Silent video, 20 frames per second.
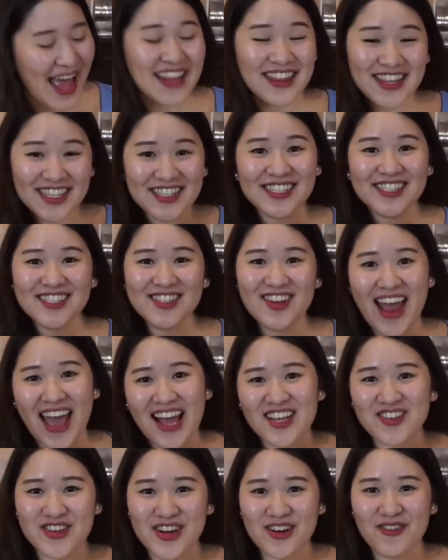This is the
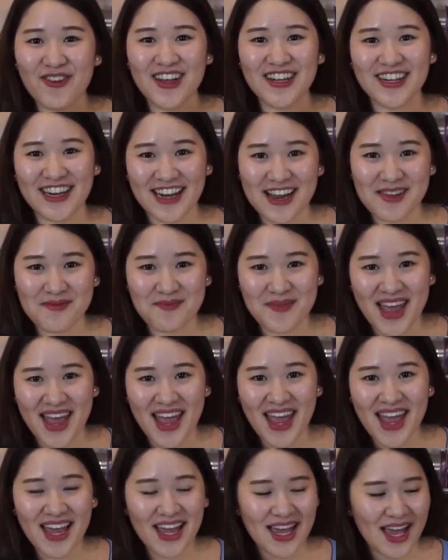extra one that I
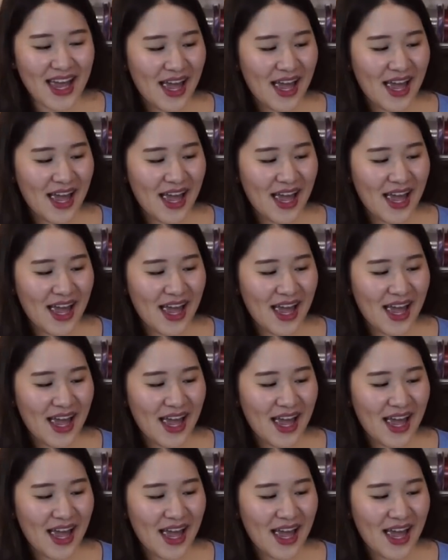make.